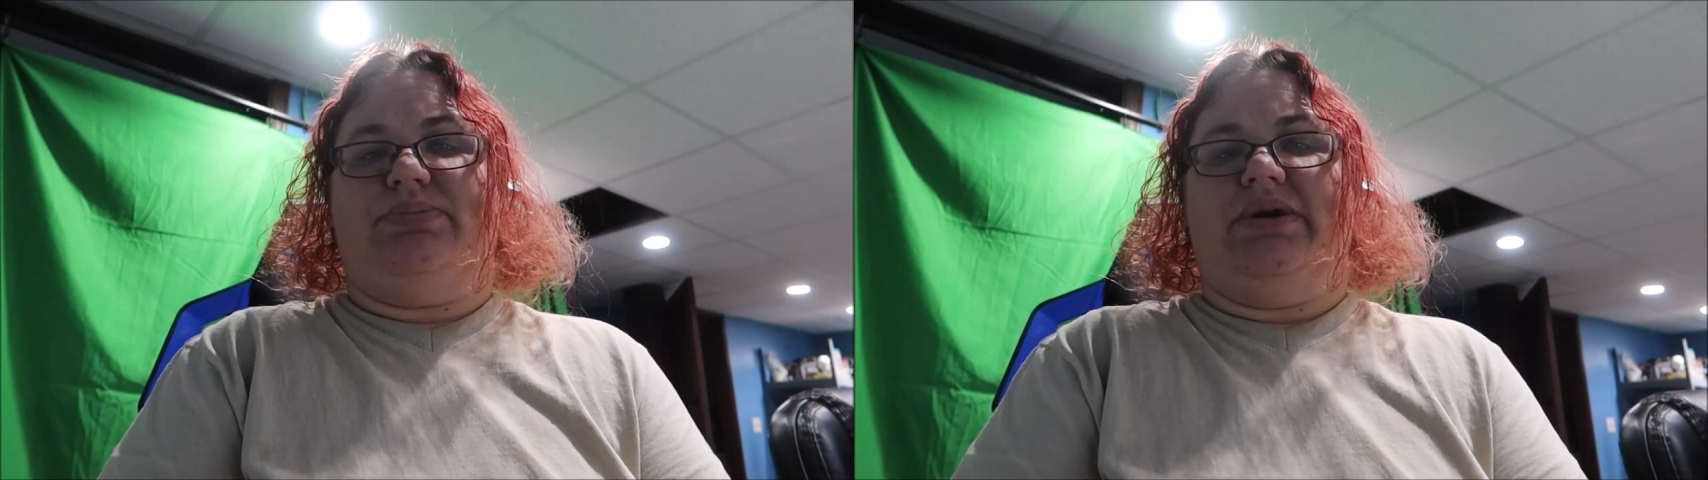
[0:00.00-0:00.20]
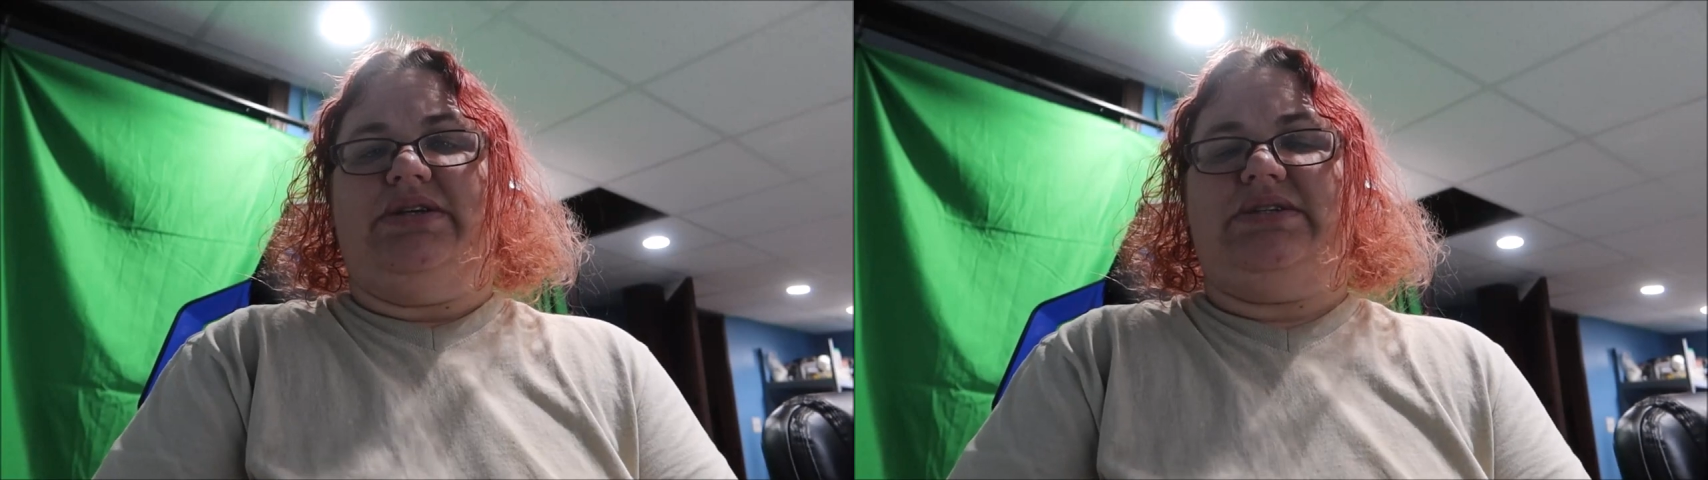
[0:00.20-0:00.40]

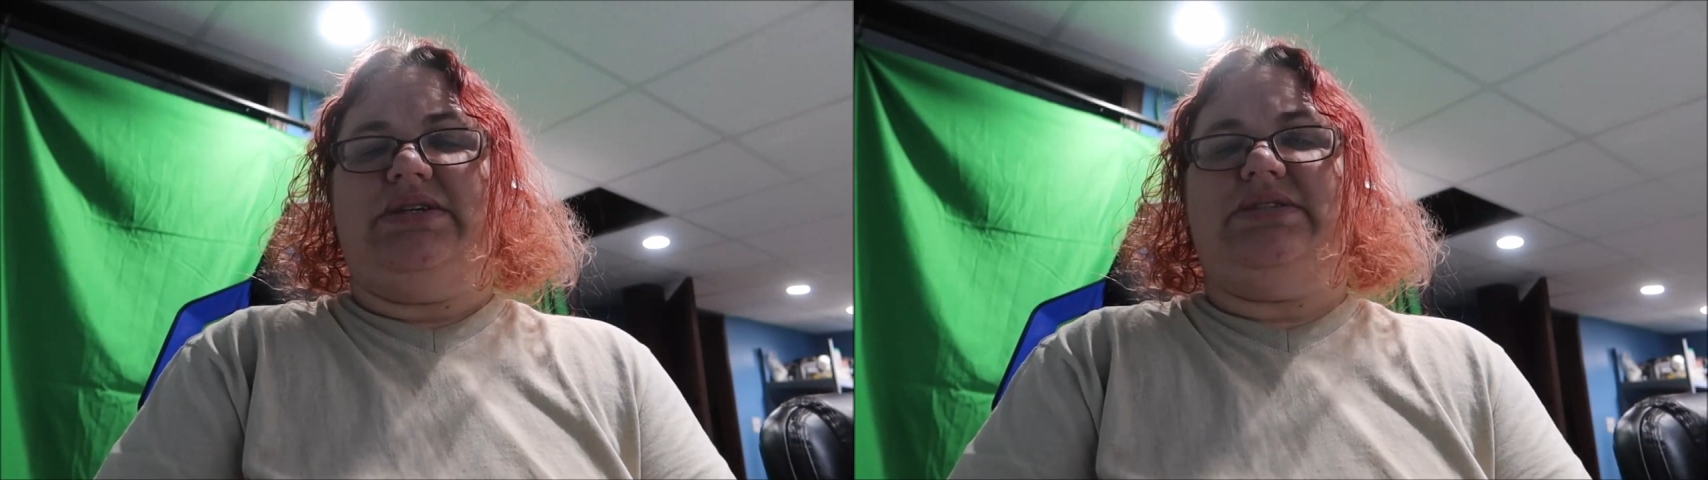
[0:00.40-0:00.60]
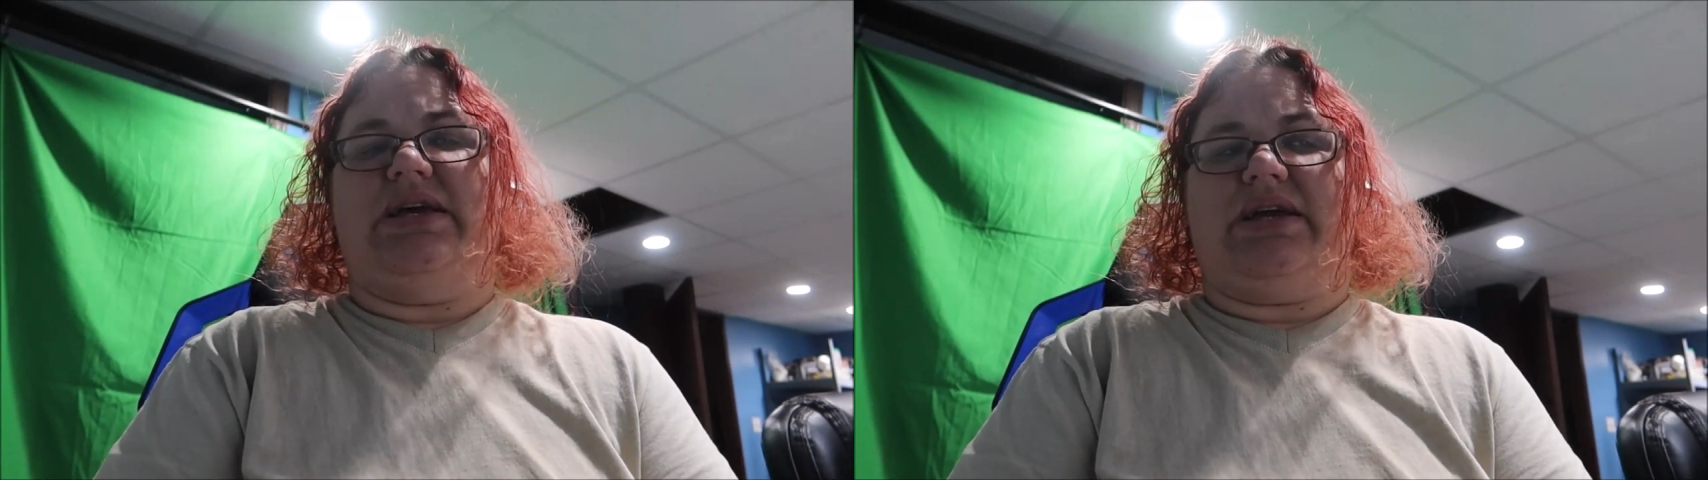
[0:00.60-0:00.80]

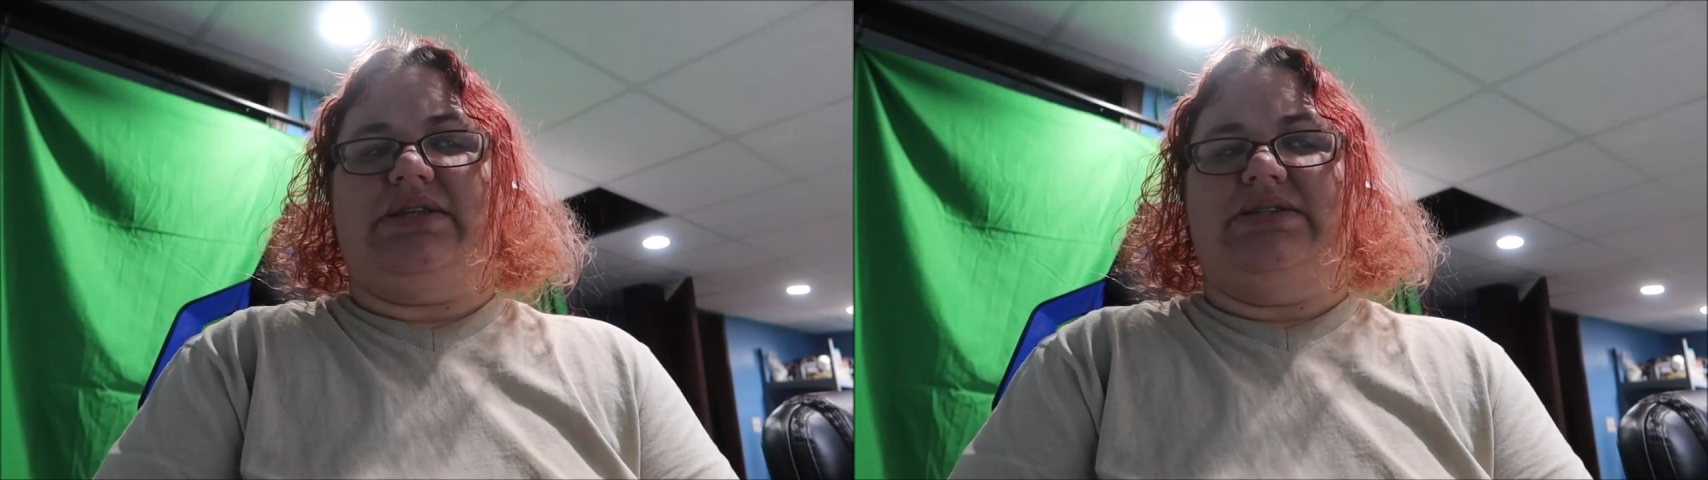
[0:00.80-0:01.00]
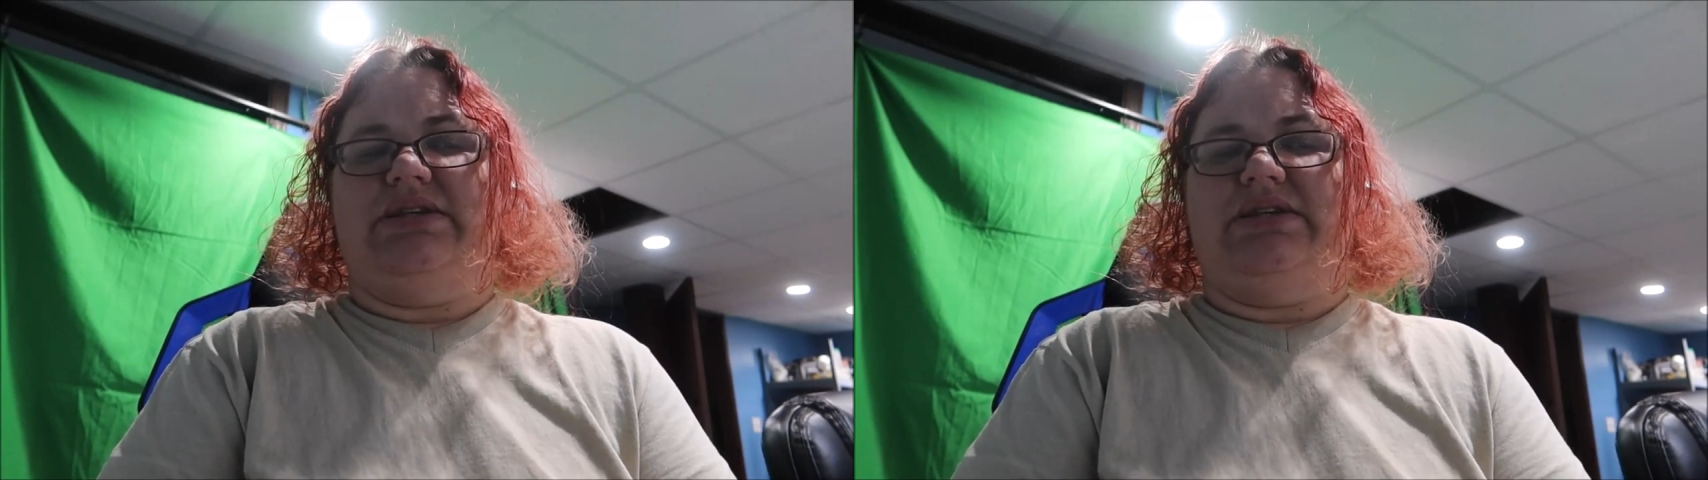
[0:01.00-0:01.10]
places that can